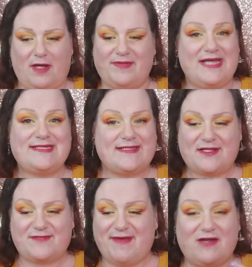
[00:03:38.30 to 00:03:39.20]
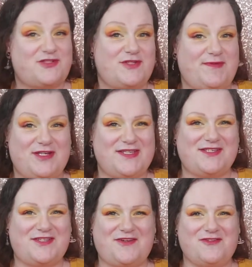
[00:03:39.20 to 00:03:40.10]
guessing they're spells just because
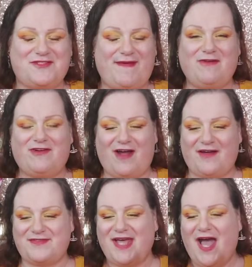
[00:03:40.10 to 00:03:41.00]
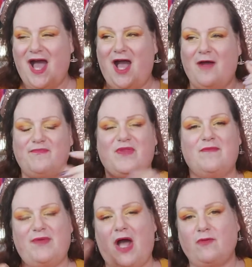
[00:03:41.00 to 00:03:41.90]
it's called Spellcraft,
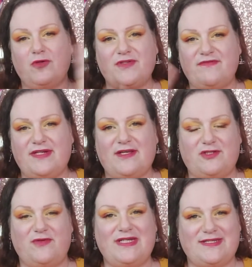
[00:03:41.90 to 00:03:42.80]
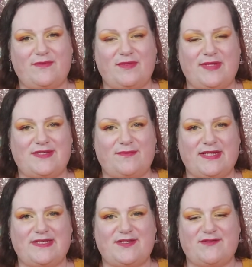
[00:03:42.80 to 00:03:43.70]
but I will do a video doing some of the bits and
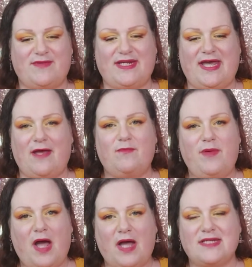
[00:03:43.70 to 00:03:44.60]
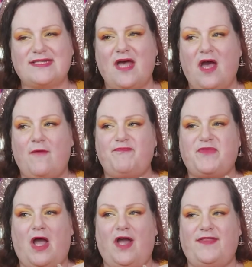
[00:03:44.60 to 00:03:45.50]
pieces from in here. But
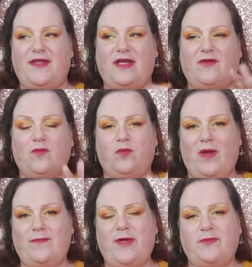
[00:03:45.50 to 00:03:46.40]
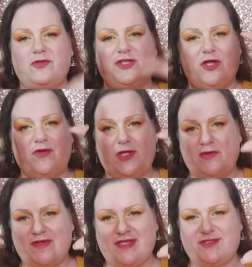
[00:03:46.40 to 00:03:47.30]
I think when people show
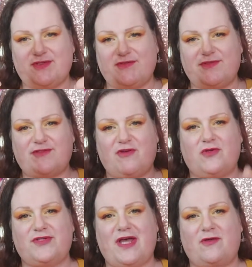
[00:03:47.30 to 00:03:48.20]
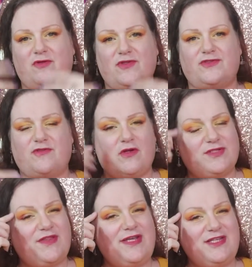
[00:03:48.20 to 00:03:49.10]
you and they sort of scroll down on the scrolls,
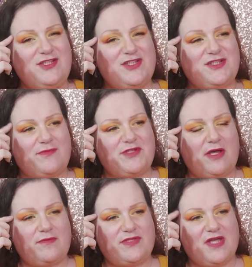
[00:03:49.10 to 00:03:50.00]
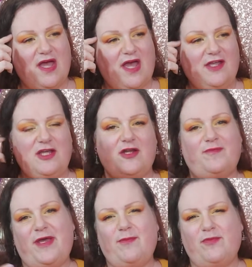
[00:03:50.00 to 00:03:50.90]
I think it's just sometimes, you know,
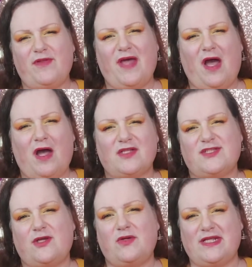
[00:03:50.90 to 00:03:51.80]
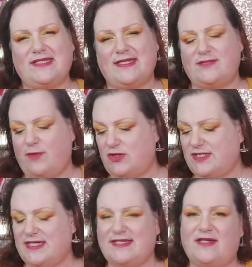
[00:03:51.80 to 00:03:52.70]
people put their heart and soul into these
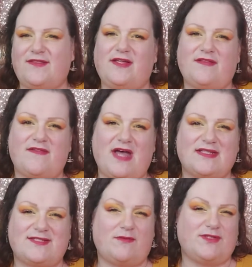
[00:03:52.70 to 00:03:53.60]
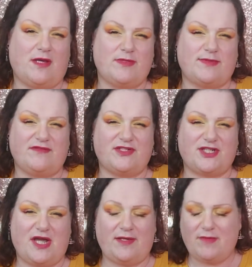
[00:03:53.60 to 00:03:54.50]
boxes, and I think that that's sometimes a bit of a
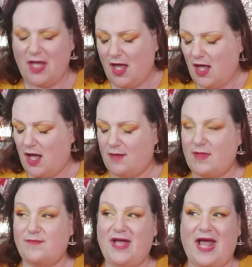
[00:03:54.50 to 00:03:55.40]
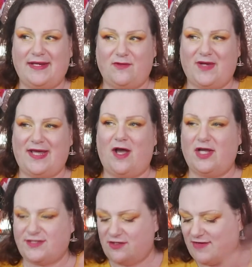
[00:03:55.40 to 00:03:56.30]
shame. But anyway,
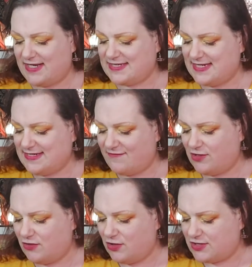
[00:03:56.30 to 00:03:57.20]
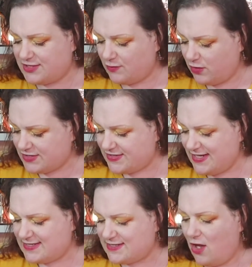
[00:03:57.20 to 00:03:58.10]
I digress. Let's have a little look, see what's
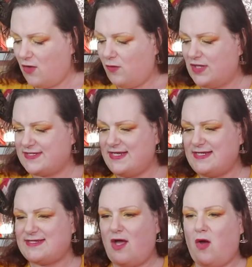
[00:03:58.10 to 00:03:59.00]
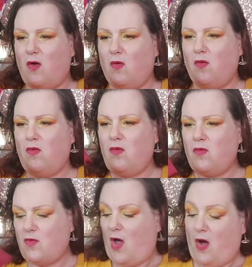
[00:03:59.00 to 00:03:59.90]
this. What's this? Oh,